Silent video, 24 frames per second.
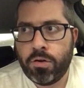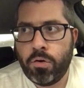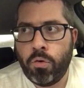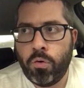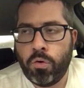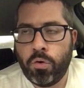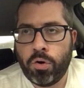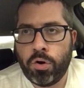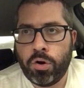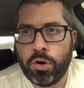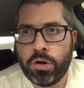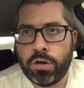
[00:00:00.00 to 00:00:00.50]

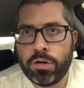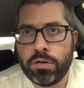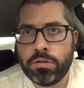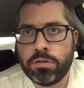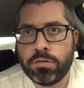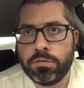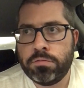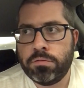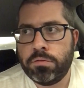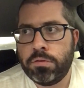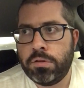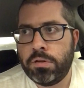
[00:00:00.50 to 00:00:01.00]
or
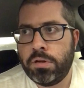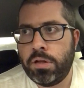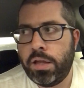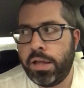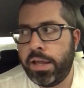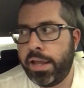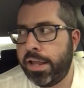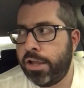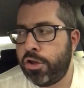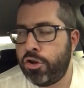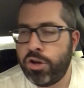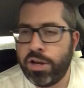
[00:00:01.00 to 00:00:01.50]

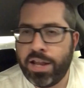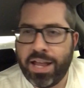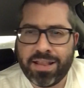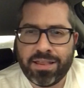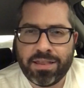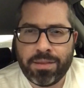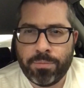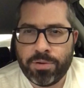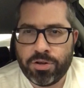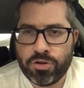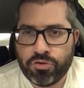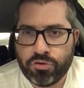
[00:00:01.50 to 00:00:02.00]
it could
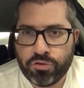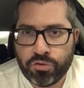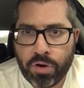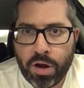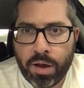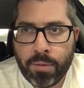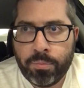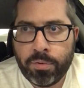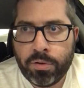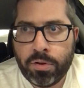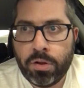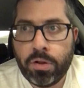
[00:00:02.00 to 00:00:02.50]
get them in
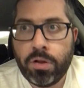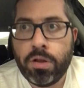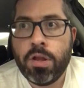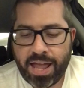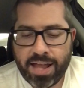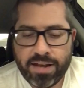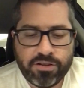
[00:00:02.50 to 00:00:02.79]
trouble,